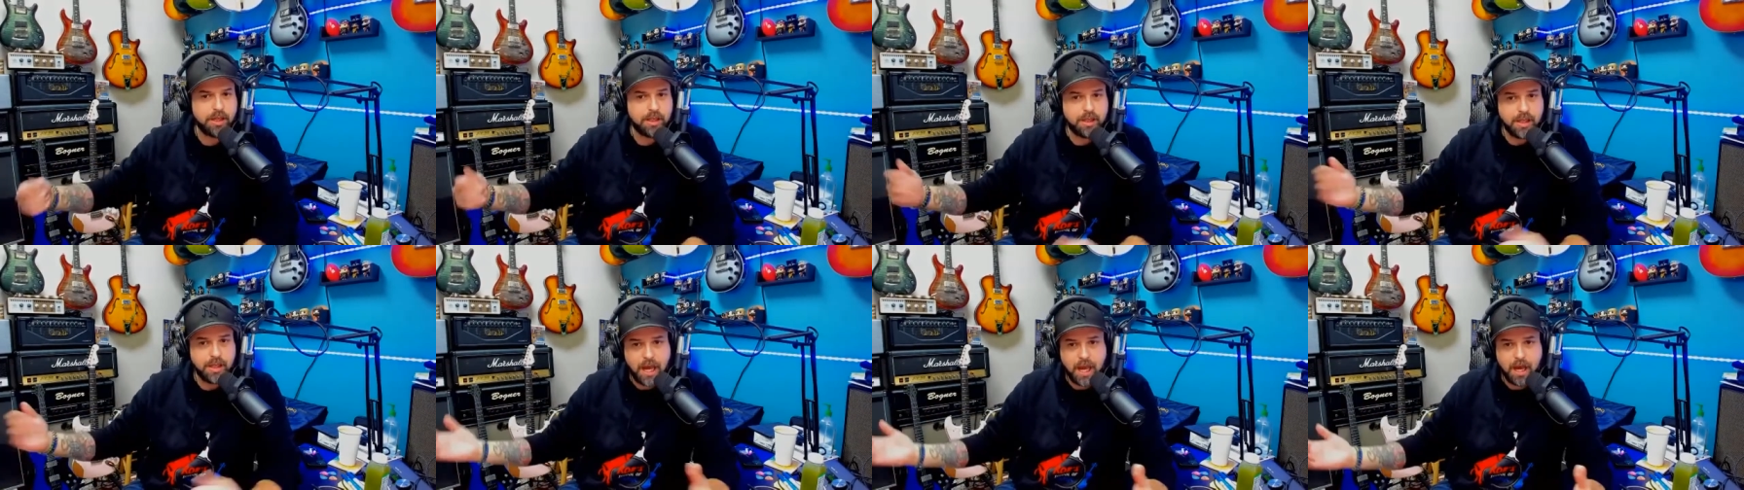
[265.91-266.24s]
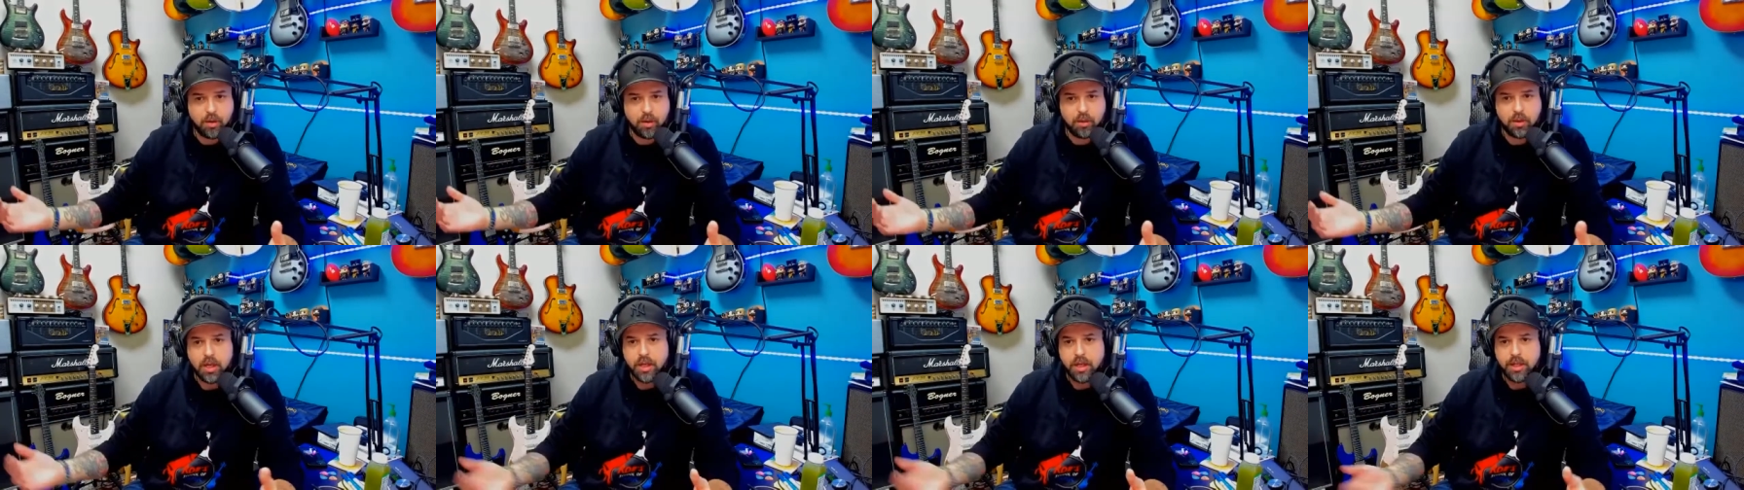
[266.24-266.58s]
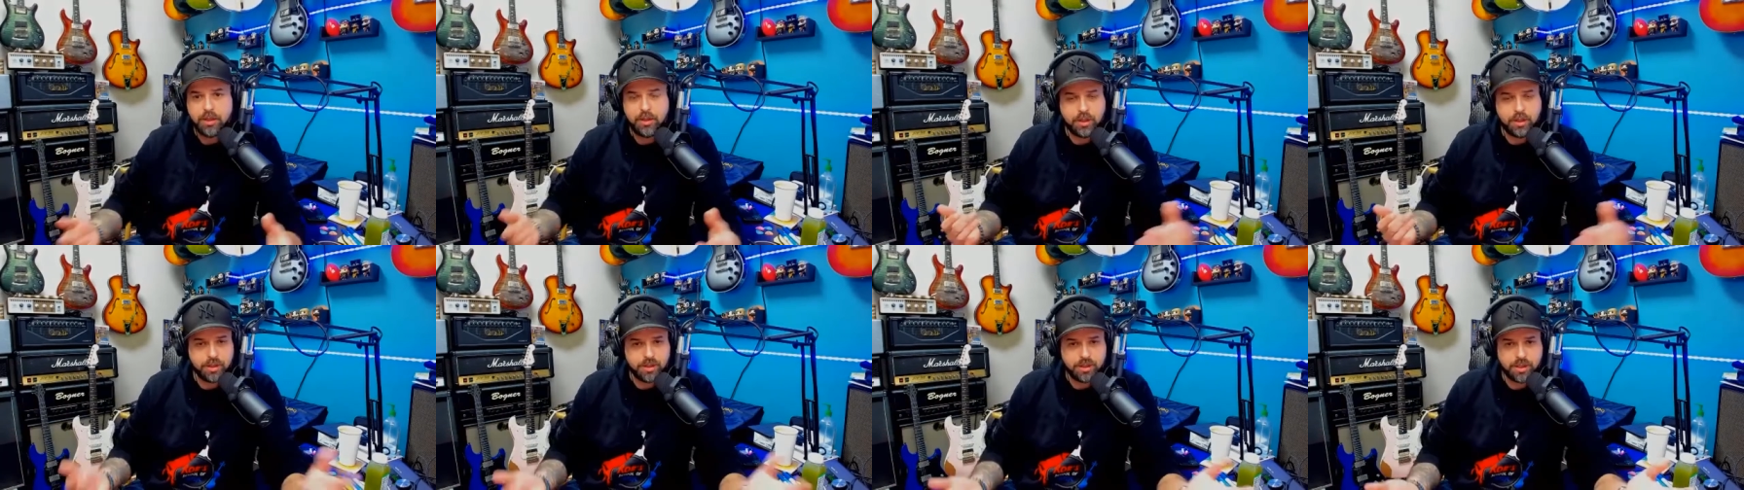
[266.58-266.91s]
Now,
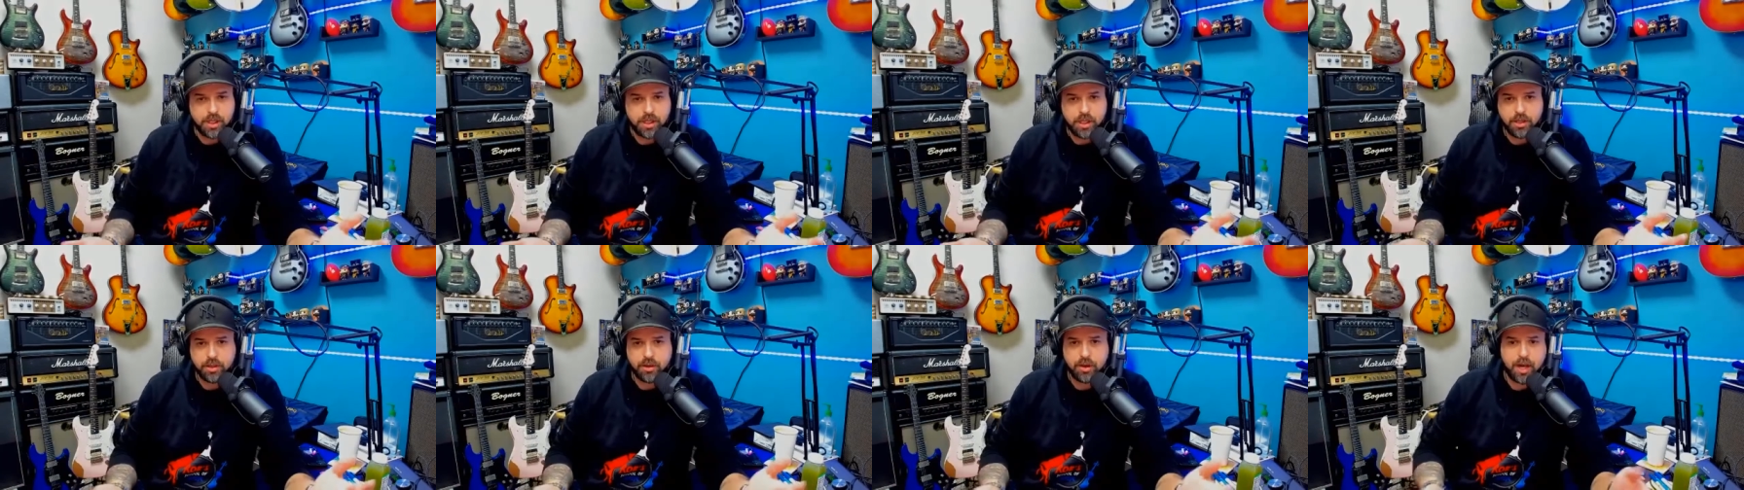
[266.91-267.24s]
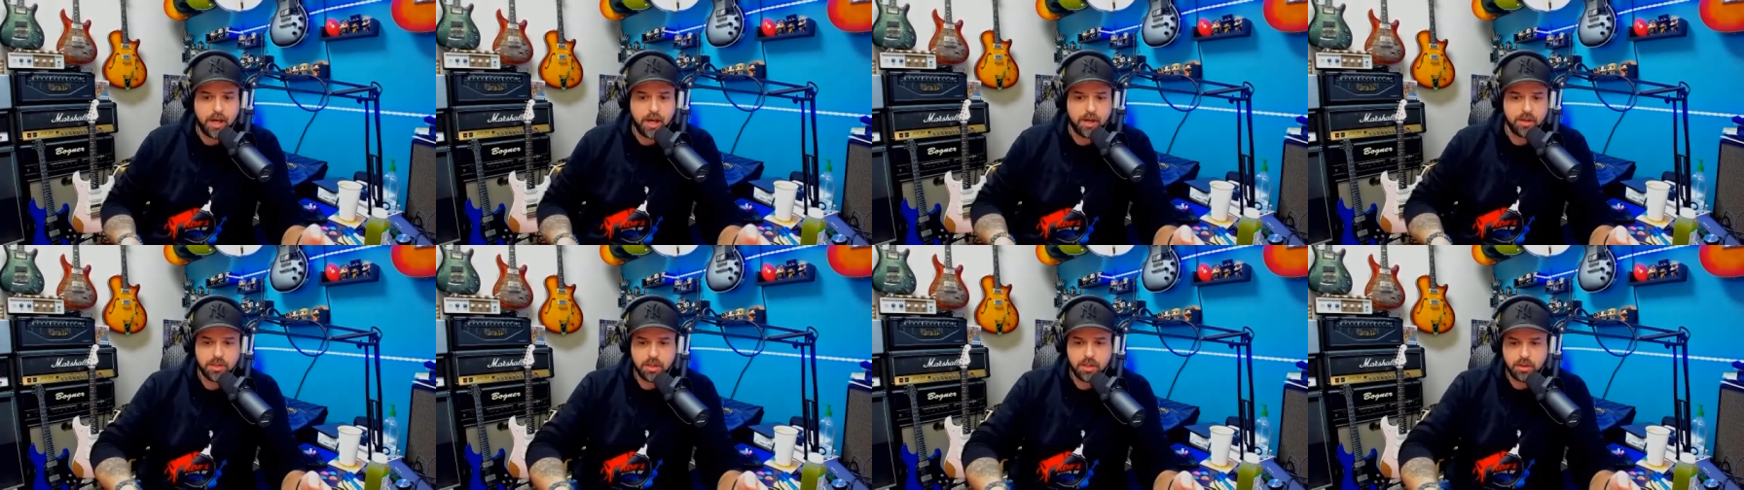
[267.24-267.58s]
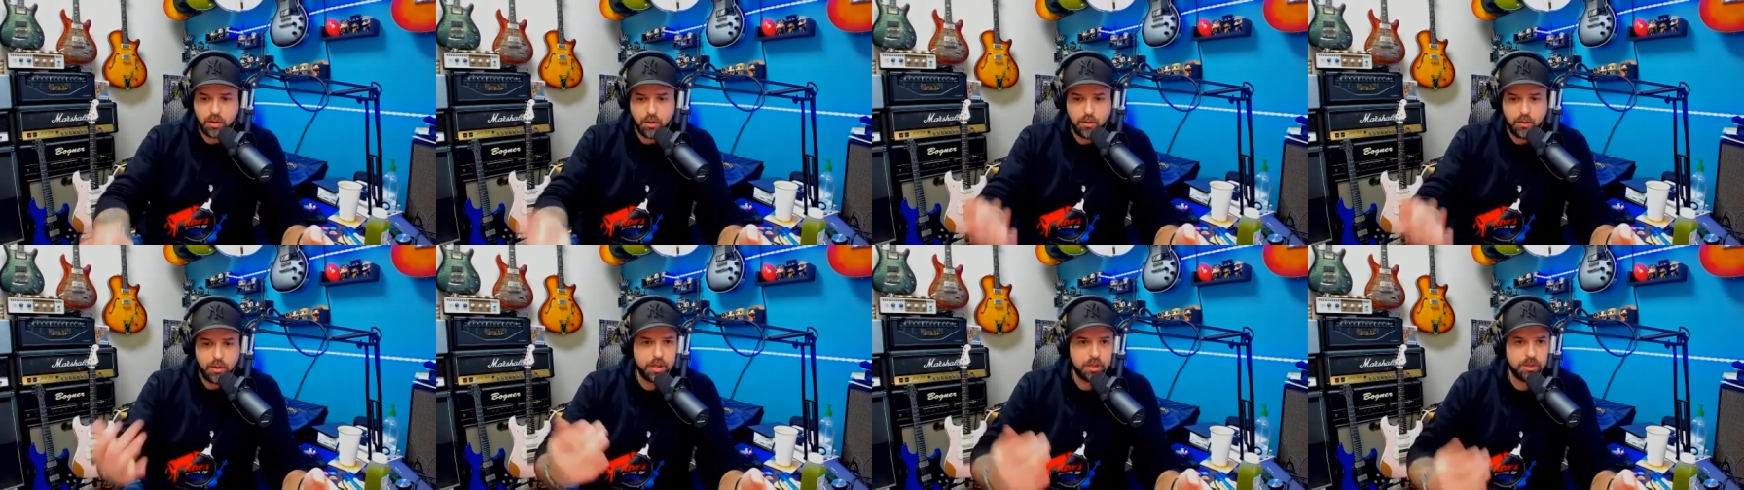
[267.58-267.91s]
you can sit in your house,
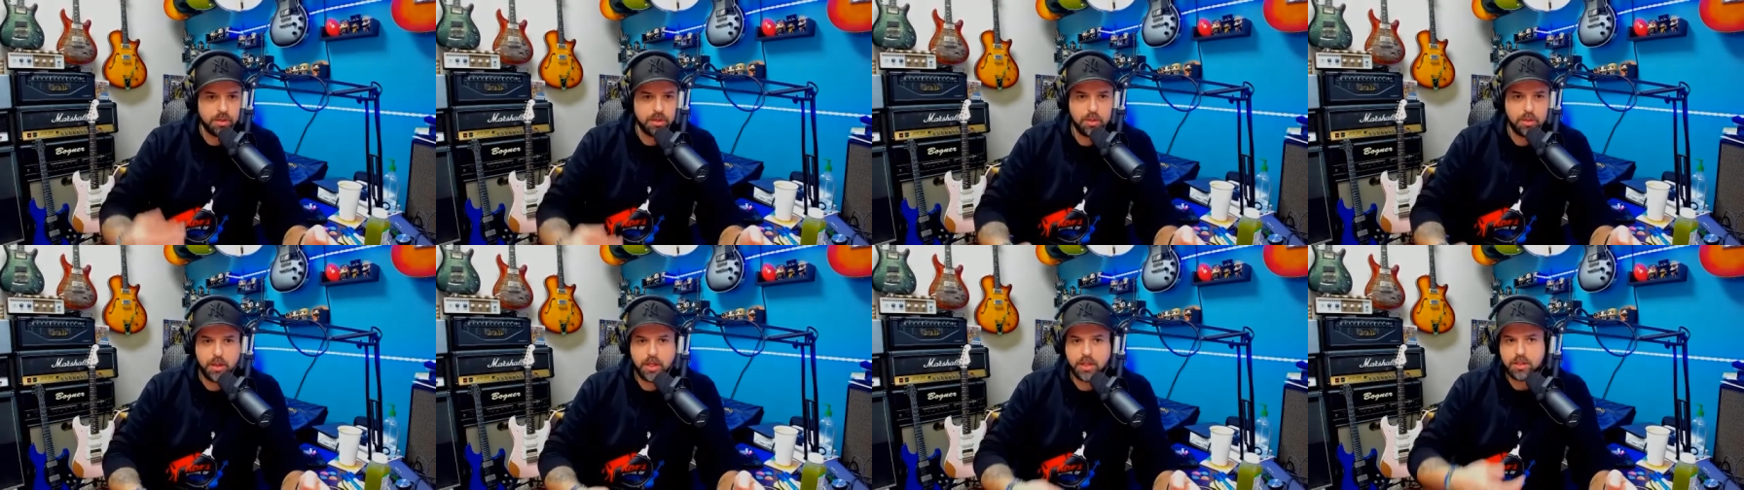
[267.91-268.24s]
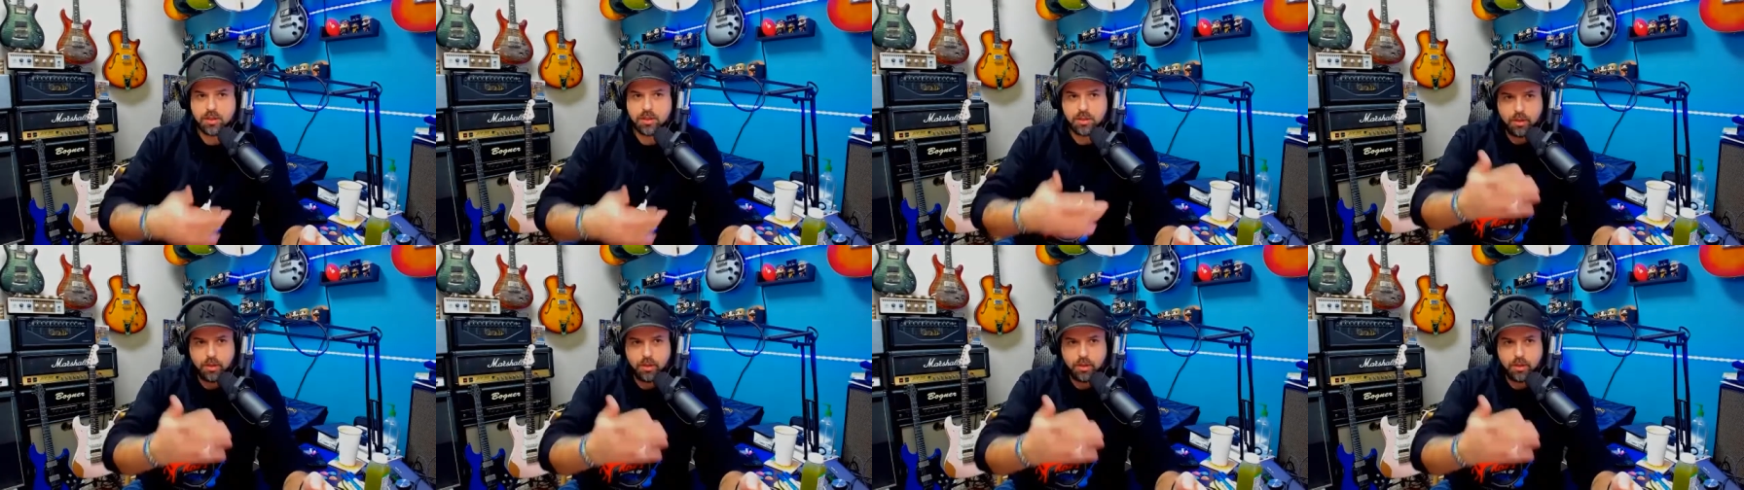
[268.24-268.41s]
throw on Twitch,